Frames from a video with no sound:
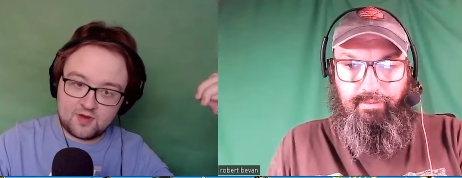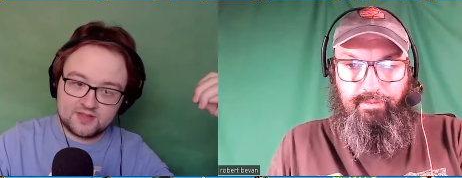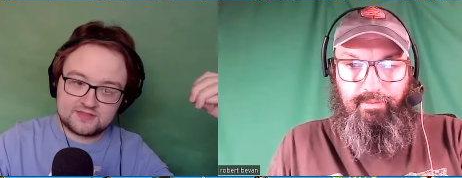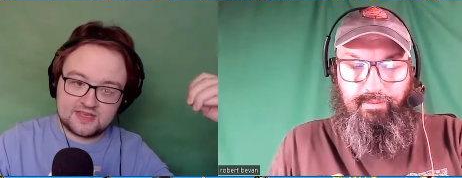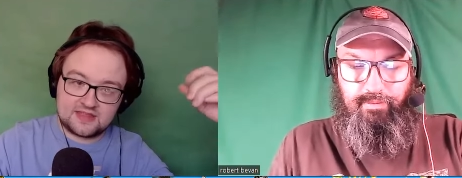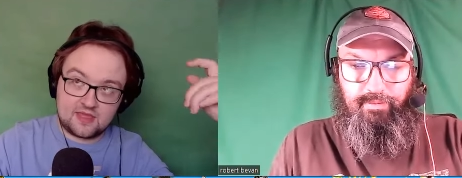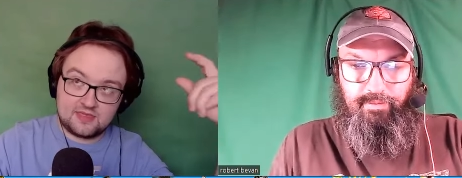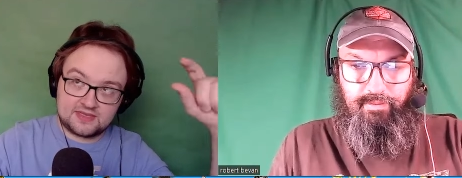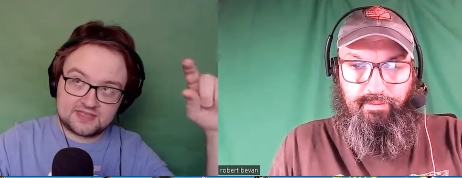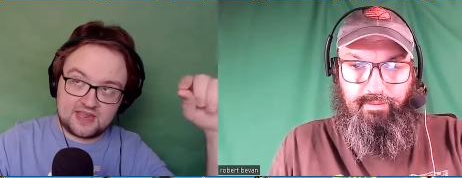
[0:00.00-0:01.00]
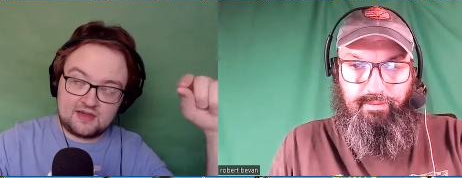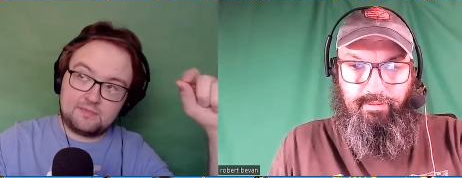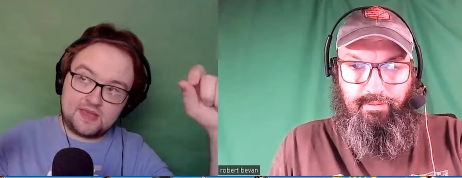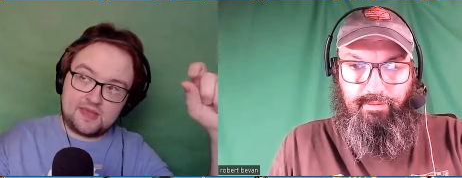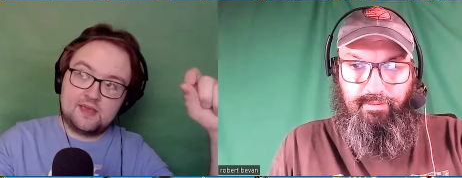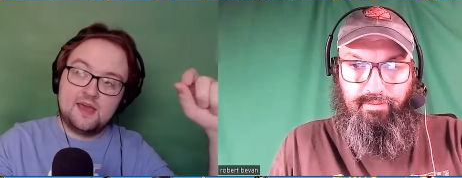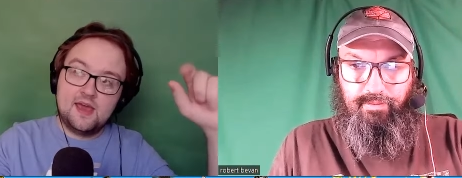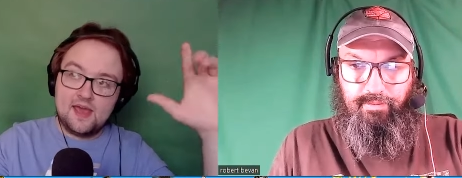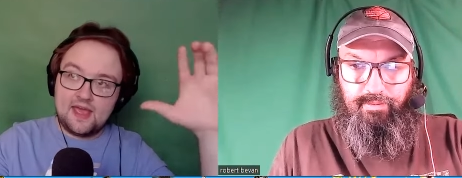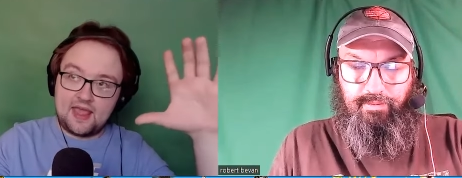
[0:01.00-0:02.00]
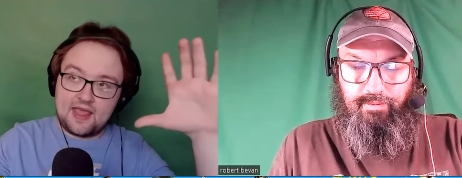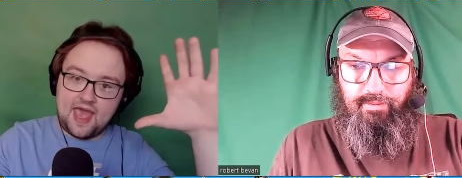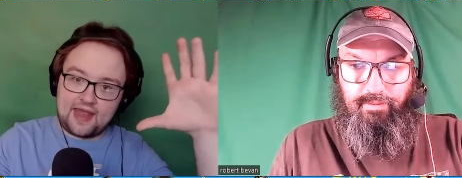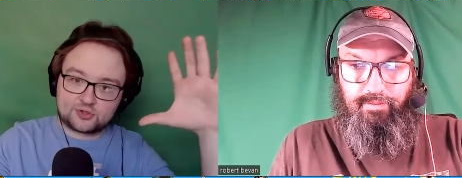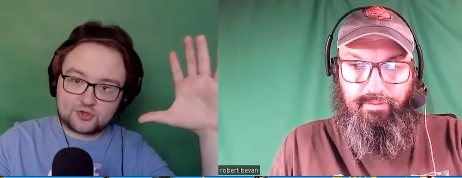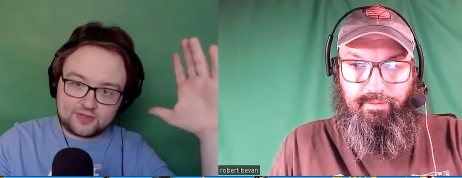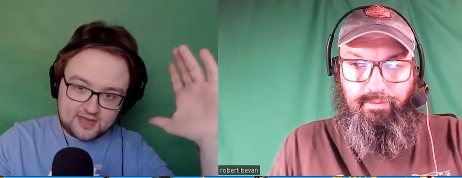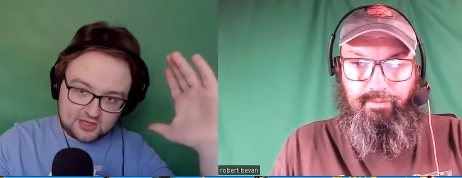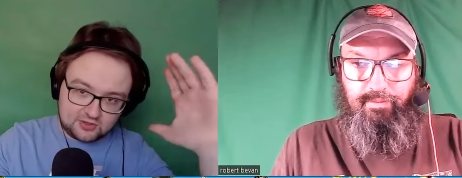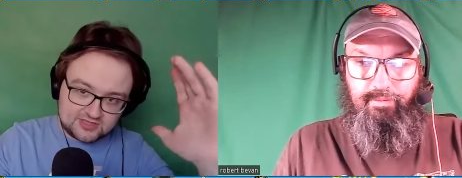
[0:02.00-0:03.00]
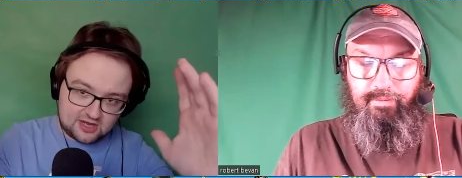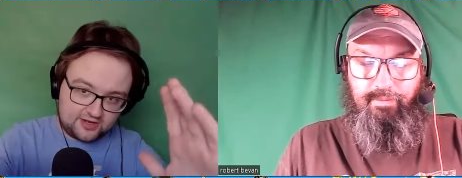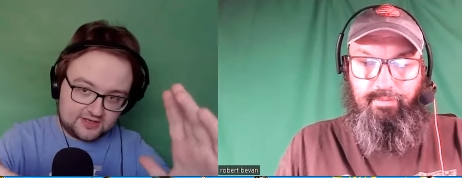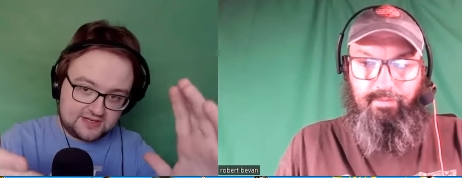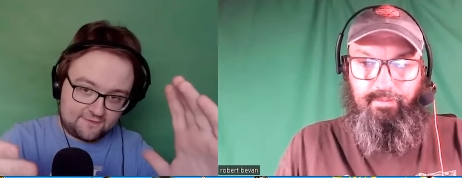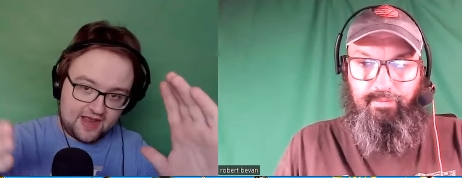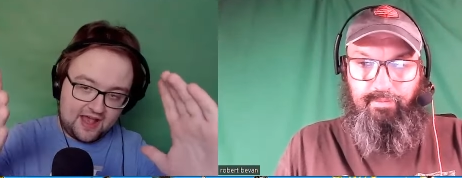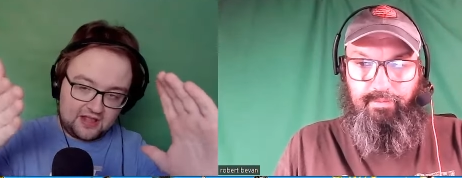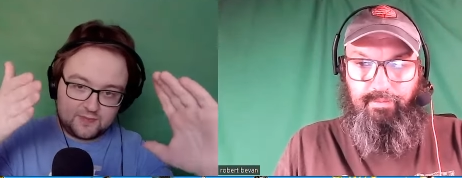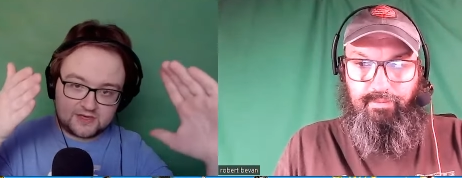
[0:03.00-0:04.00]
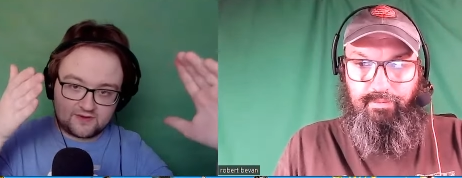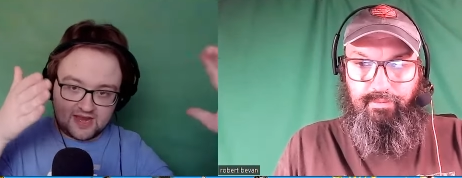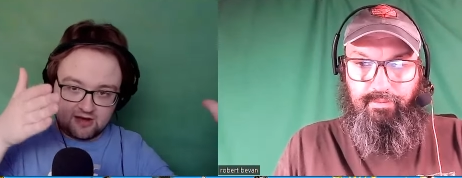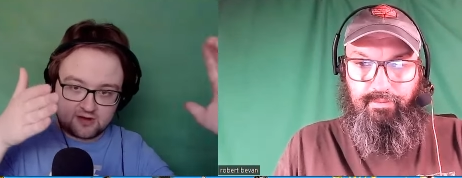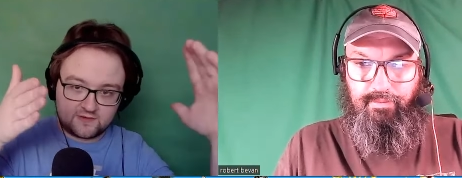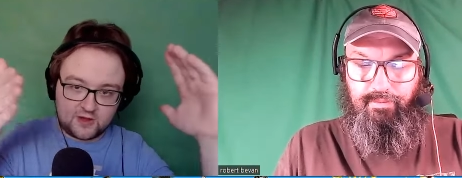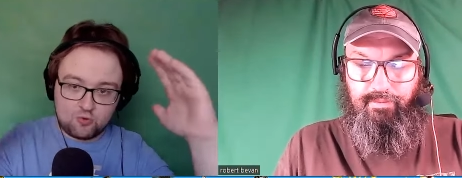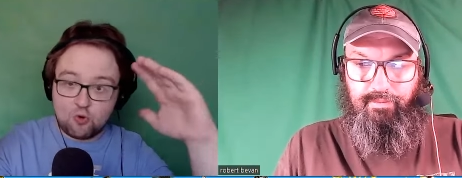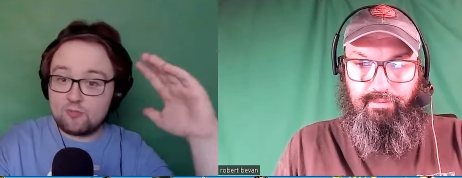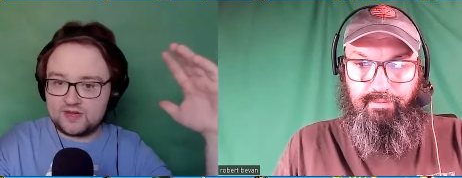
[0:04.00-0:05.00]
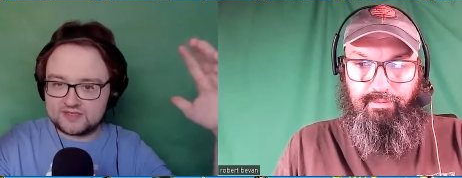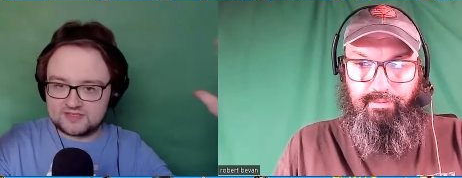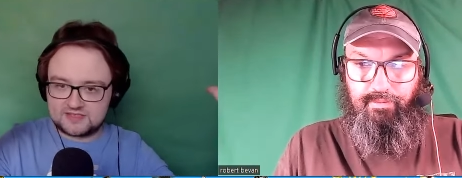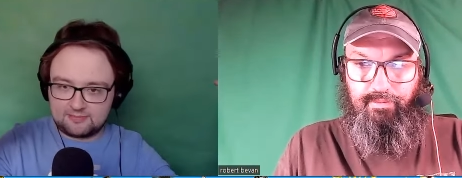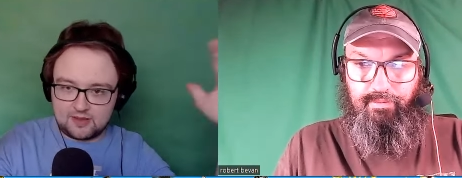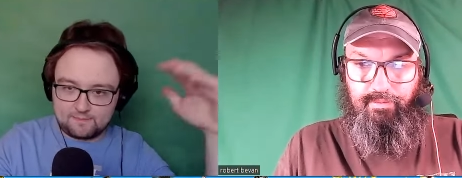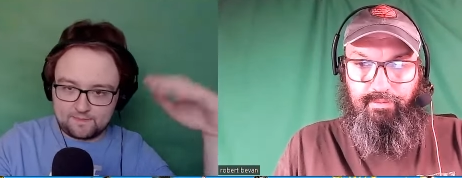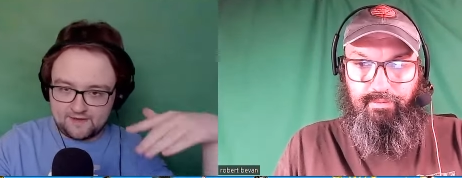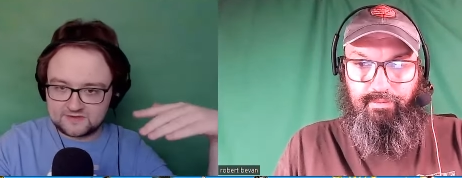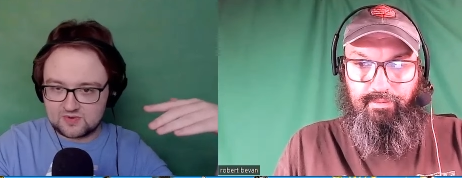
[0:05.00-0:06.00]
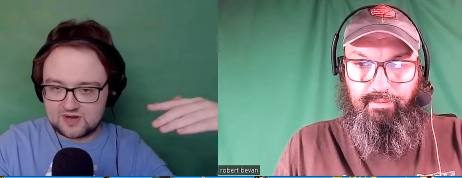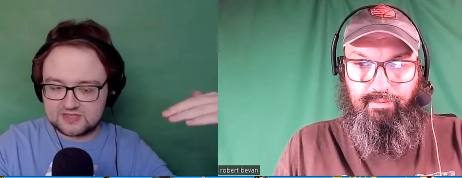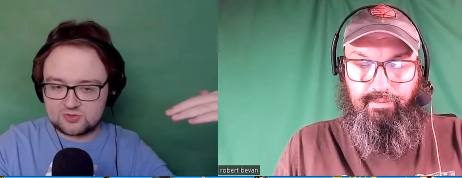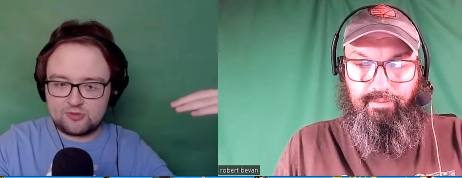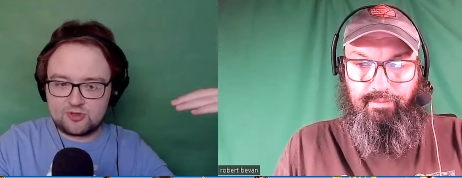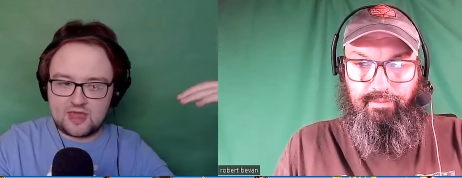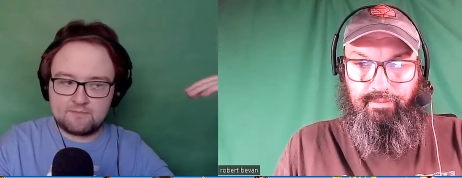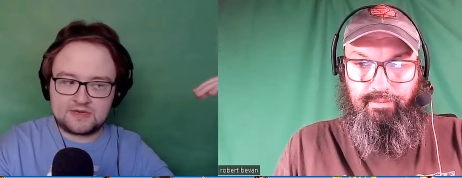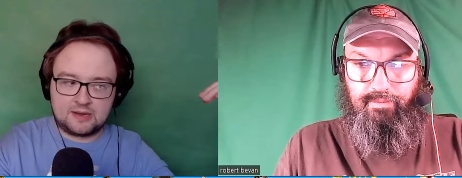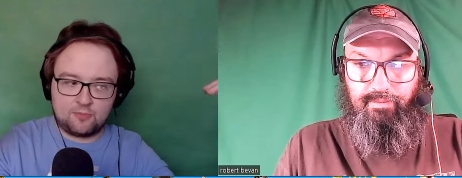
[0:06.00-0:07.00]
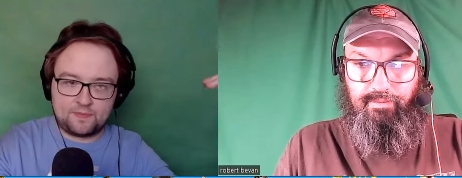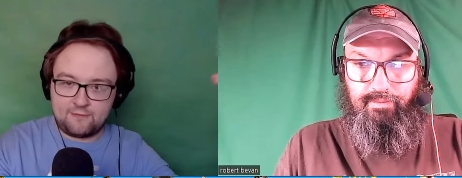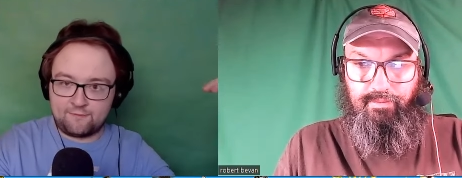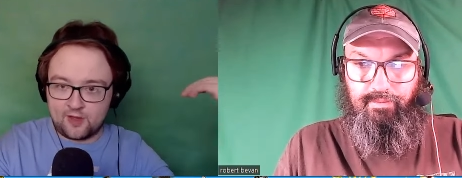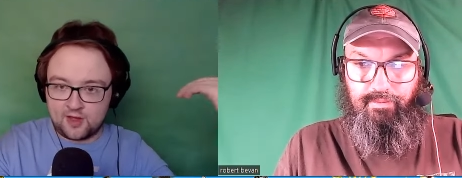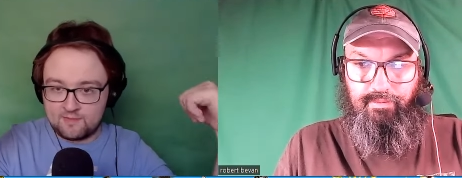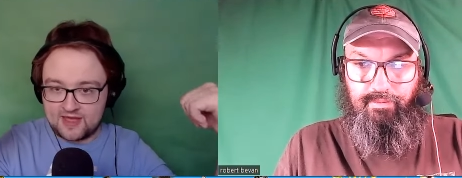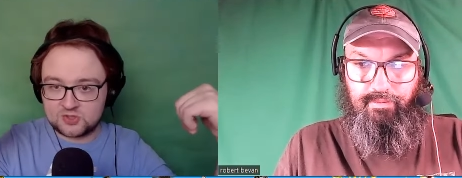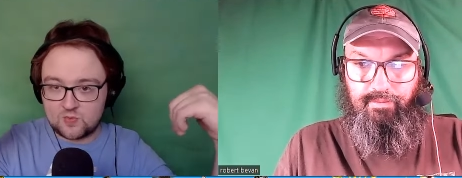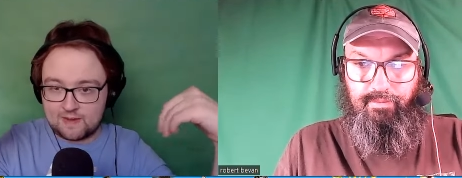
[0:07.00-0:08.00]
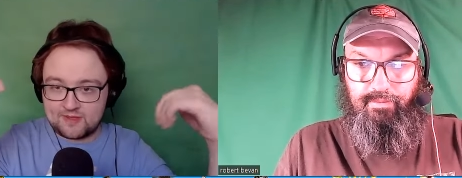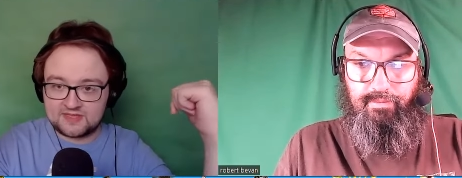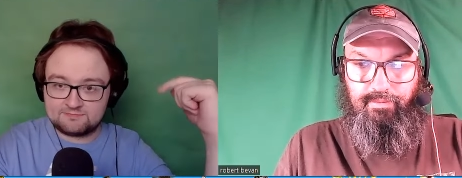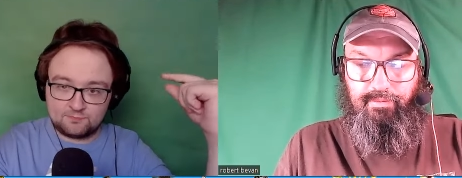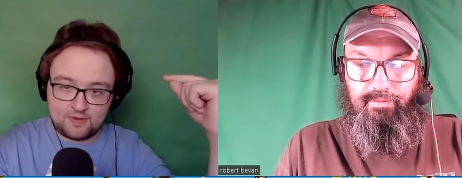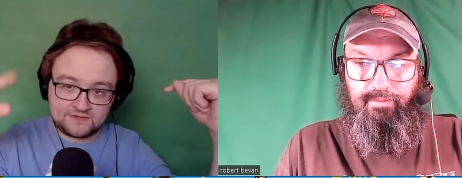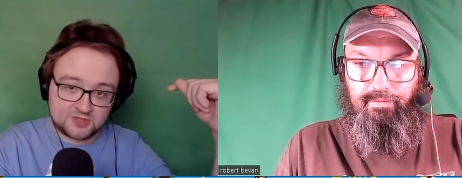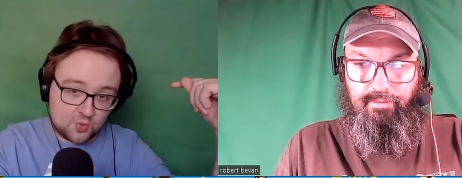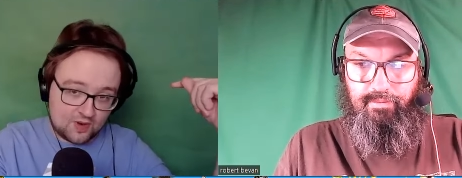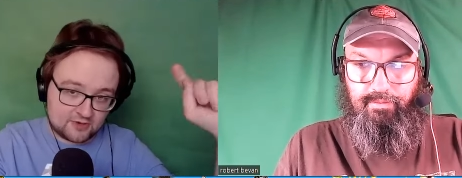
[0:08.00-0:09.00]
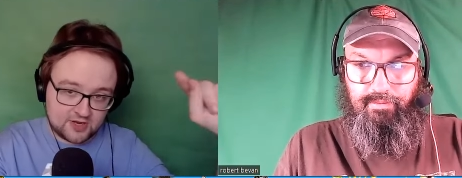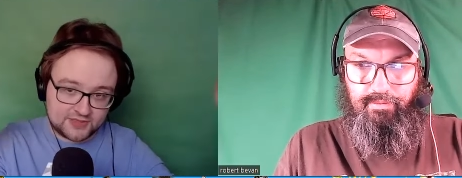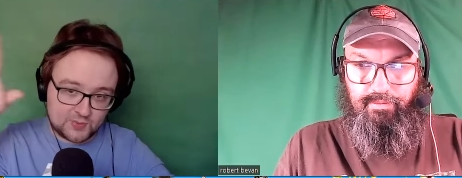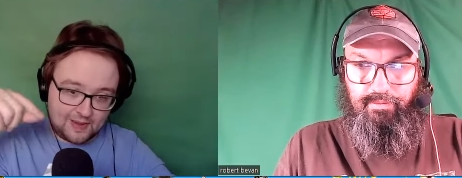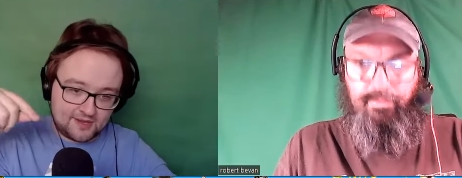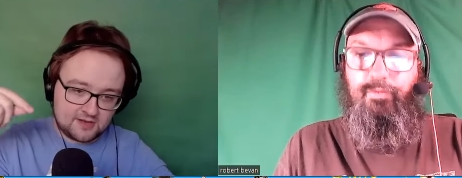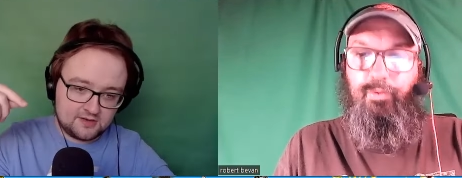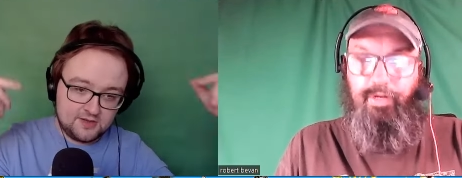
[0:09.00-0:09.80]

Speaker 1: once. And then this can be a extra thing you stick on a different element of a character that normally doesn't double up buffs, right? Because normally you can't double buff a magic weapon. This buffs the quiver, not the weapon.